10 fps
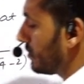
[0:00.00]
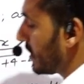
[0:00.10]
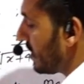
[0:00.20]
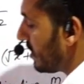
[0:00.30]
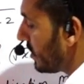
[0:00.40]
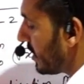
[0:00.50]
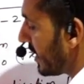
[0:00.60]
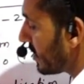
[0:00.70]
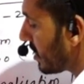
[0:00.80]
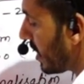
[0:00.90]
Then in the
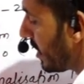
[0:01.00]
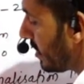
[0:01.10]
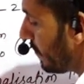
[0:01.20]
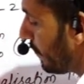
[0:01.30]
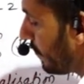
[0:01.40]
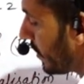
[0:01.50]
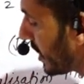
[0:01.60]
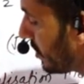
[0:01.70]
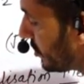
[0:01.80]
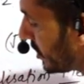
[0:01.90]
next line we
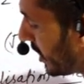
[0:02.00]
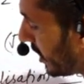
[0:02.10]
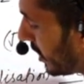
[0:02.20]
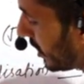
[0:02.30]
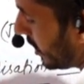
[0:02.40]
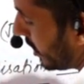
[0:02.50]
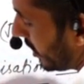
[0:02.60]
can say